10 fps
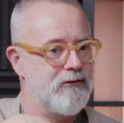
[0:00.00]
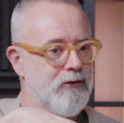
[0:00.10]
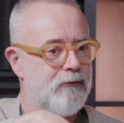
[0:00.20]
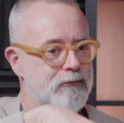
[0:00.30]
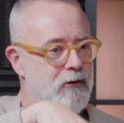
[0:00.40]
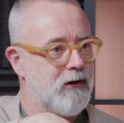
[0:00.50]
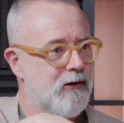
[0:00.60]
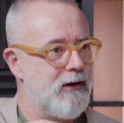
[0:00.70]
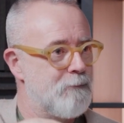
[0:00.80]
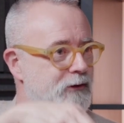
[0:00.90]
not for our
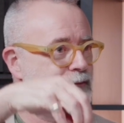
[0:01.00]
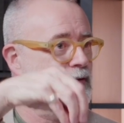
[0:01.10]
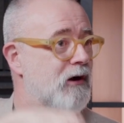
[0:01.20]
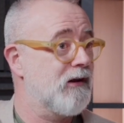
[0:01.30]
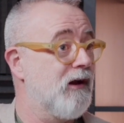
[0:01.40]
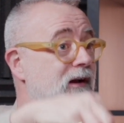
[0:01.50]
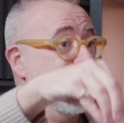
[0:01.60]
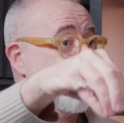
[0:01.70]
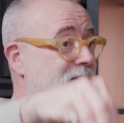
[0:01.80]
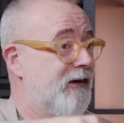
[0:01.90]
client, but it's for our
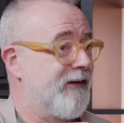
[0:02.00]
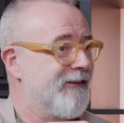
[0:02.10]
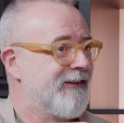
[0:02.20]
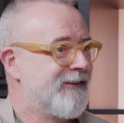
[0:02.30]
client's client.